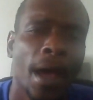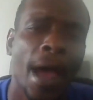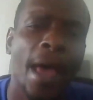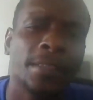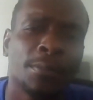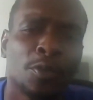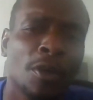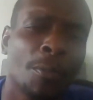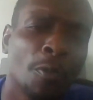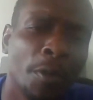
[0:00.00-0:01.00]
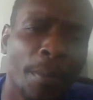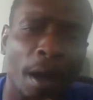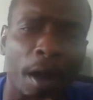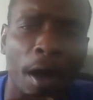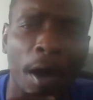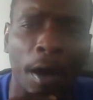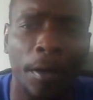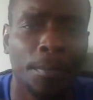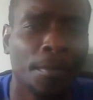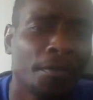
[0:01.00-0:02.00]
I had some trouble with my car,
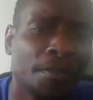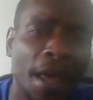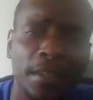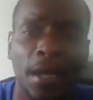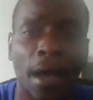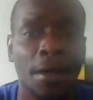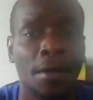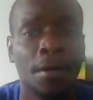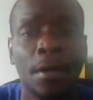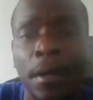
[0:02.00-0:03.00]
flat tire.